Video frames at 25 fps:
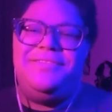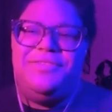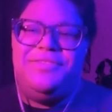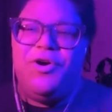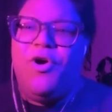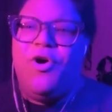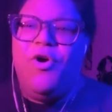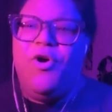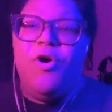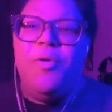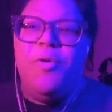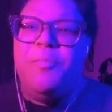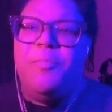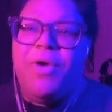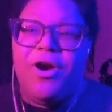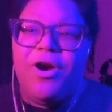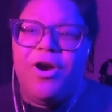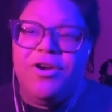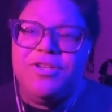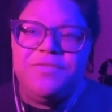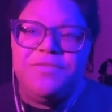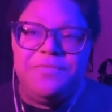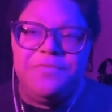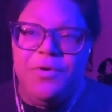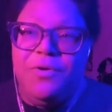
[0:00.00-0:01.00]
whole
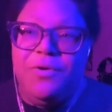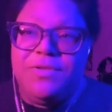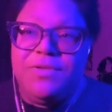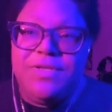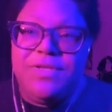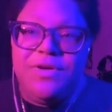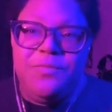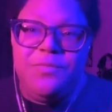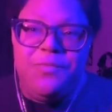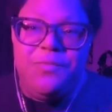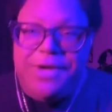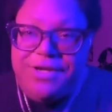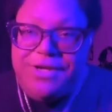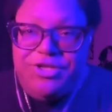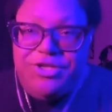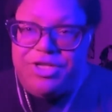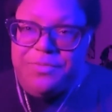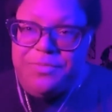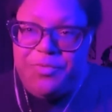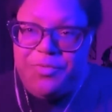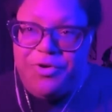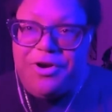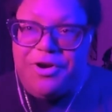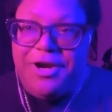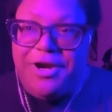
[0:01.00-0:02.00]
Mars Volta Ouija
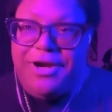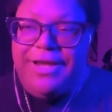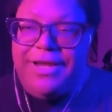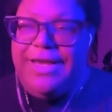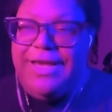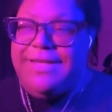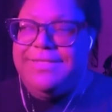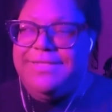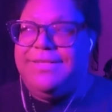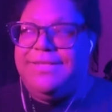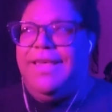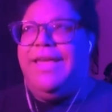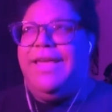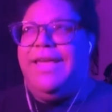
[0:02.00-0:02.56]
board is like,